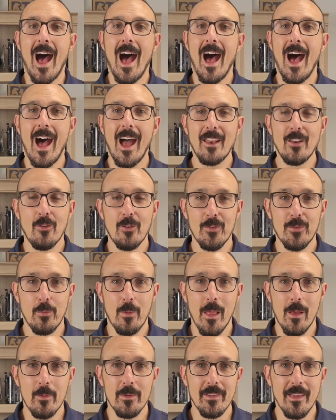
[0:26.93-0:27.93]
I noticed while
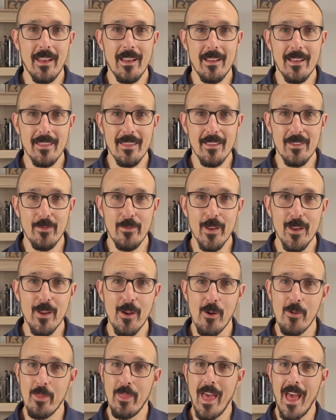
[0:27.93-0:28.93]
I was editing this
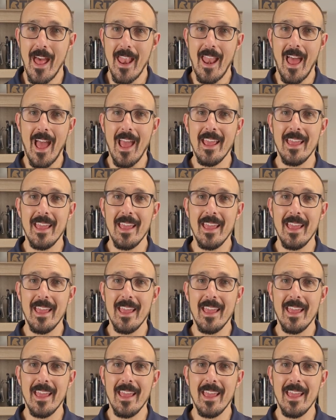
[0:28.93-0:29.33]
video that I